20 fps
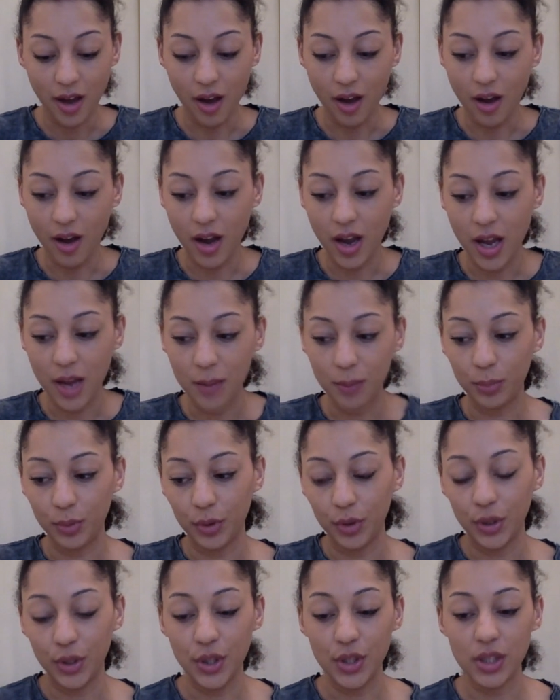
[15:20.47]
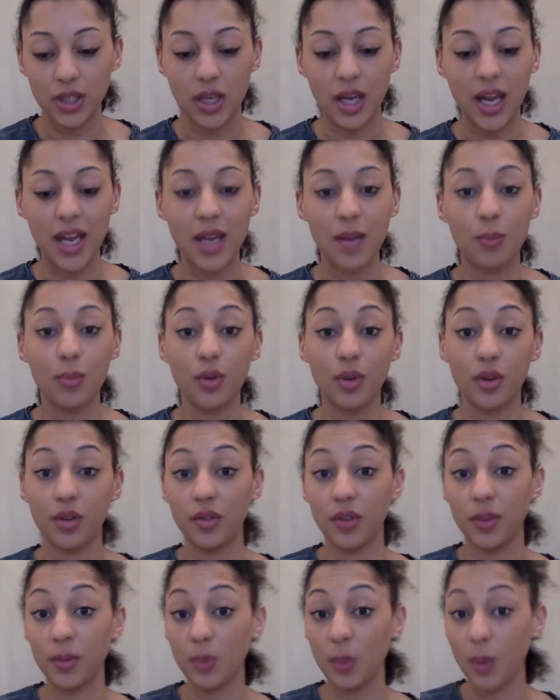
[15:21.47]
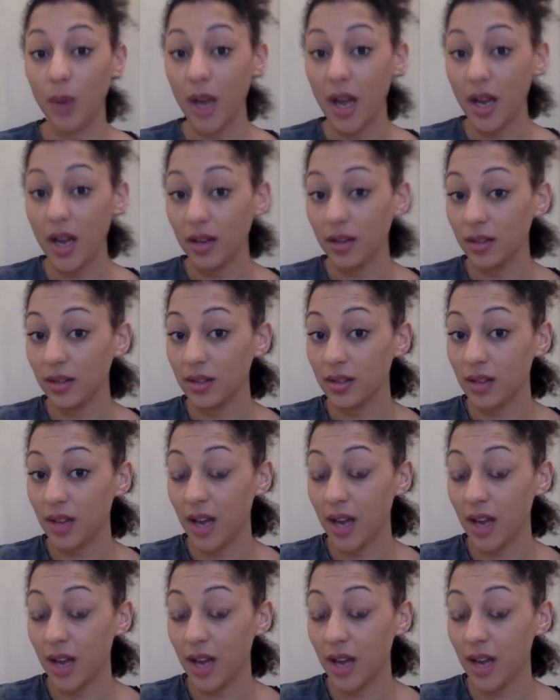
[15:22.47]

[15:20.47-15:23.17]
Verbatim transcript: I brought a book from The Works